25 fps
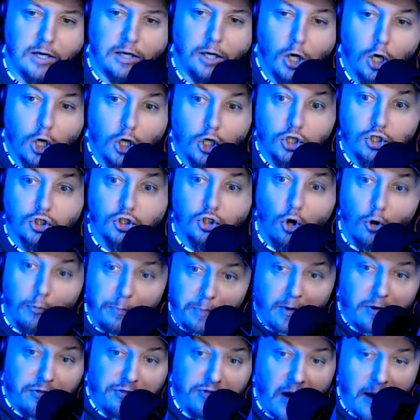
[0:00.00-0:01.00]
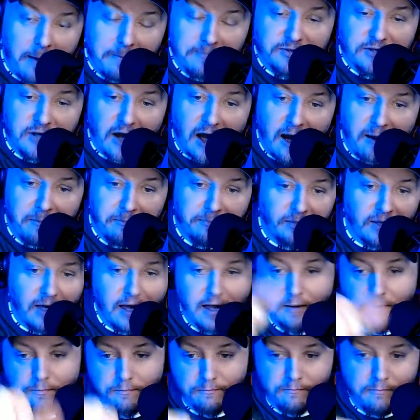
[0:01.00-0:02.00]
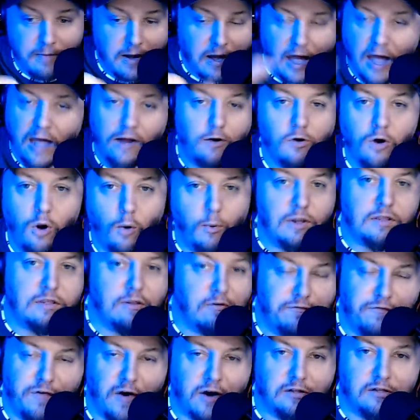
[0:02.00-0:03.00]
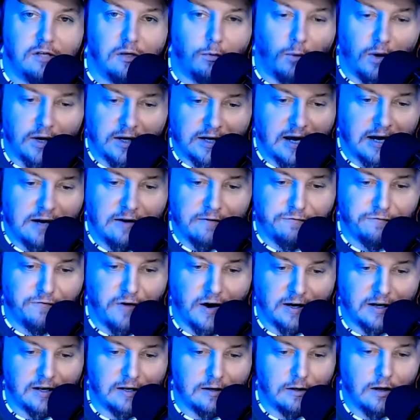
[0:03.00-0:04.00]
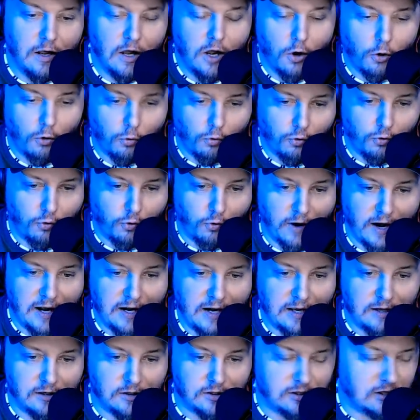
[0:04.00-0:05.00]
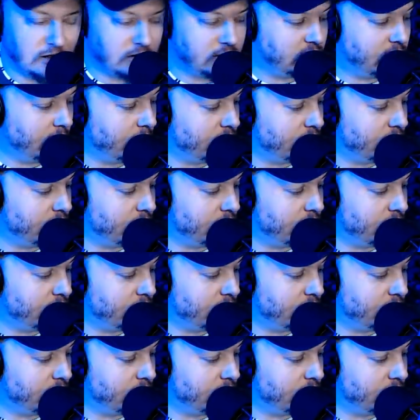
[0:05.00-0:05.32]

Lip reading: super thumbs up, like, I don't know what kind of fucking grading system,